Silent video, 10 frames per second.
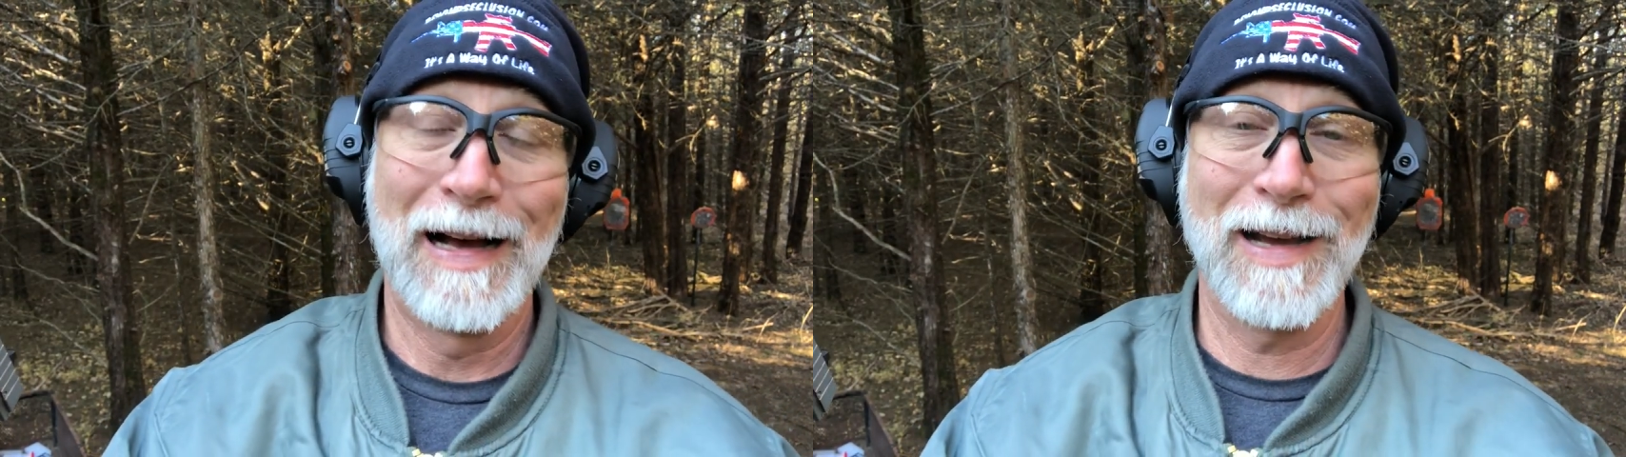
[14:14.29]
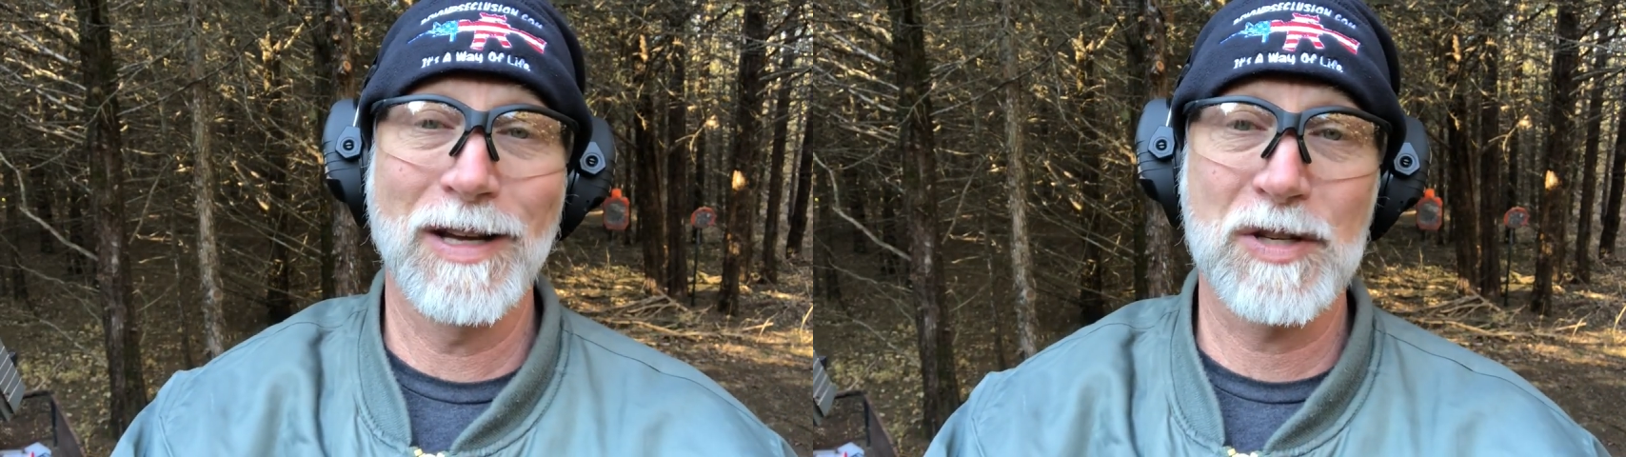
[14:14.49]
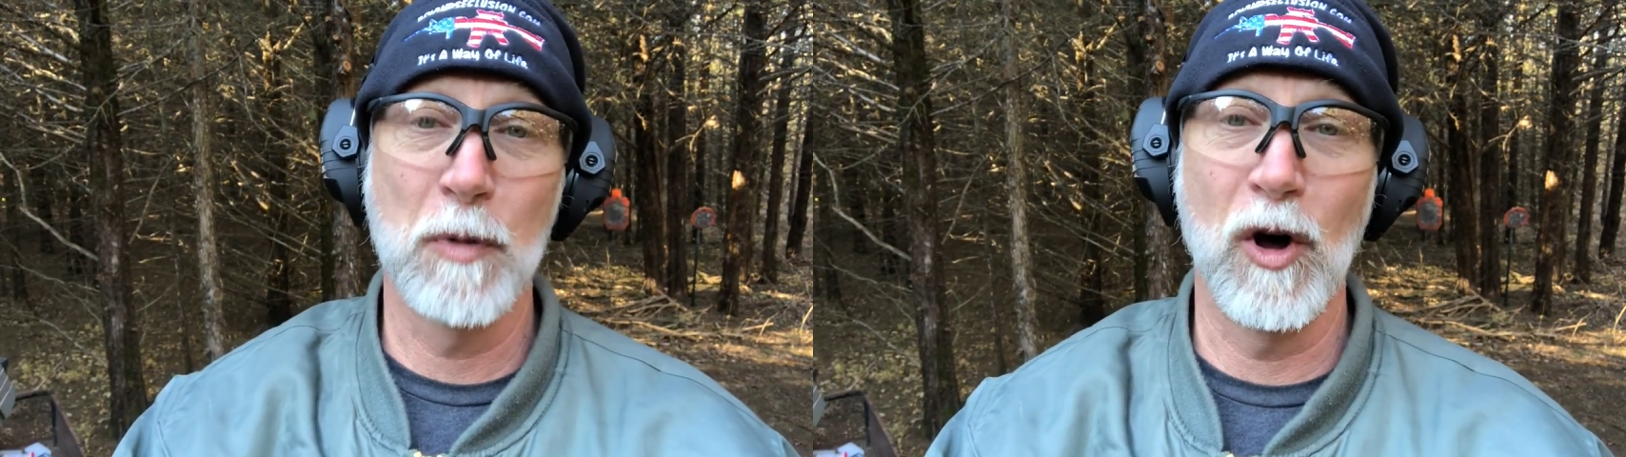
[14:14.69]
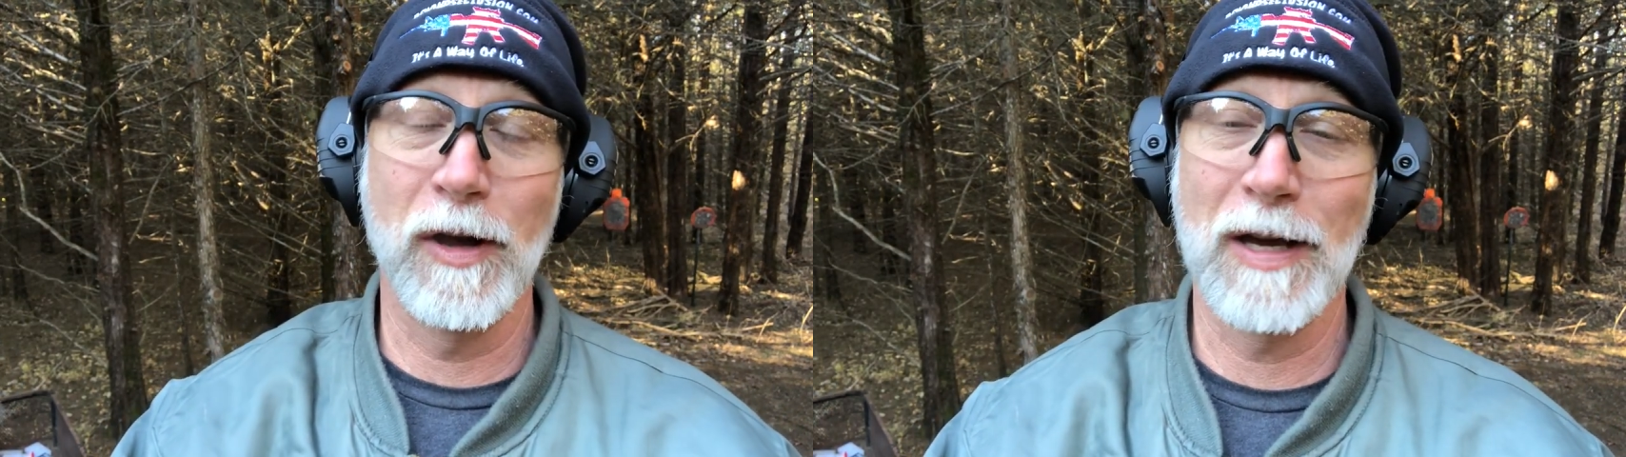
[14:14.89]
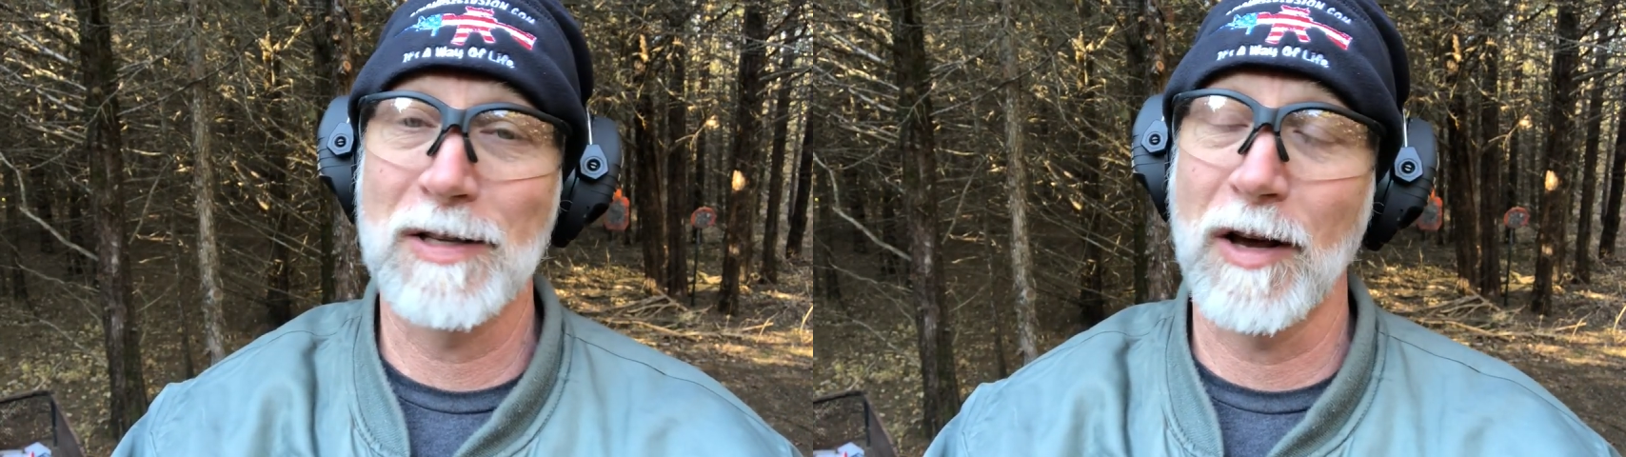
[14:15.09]
I got small
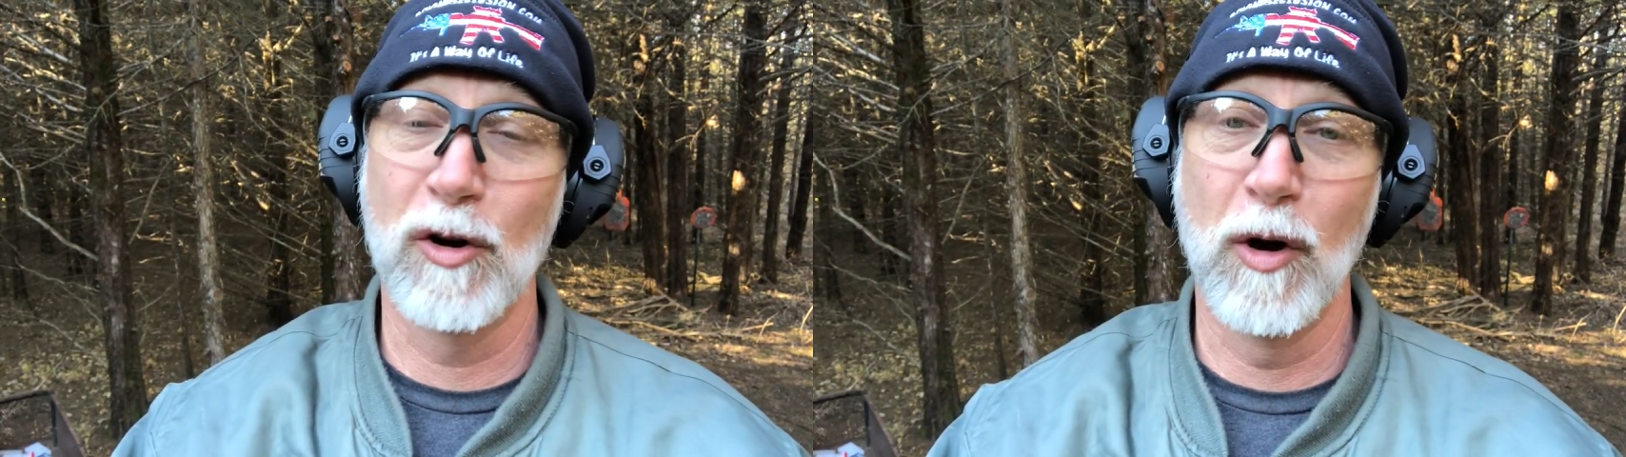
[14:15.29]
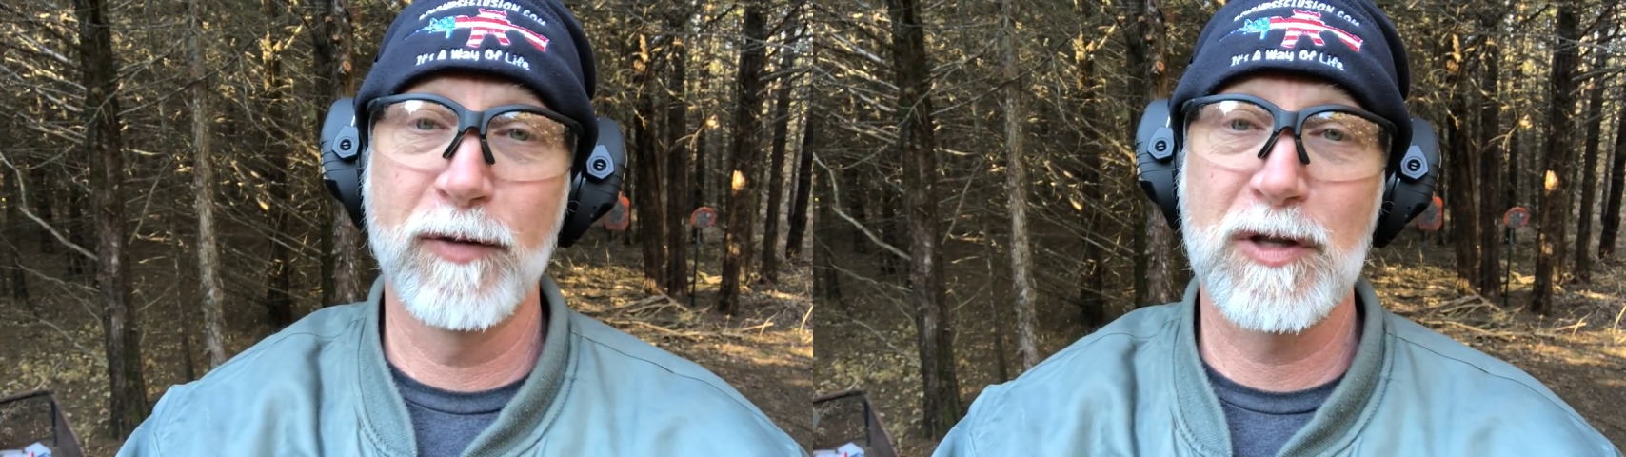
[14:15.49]
hands. I don't know if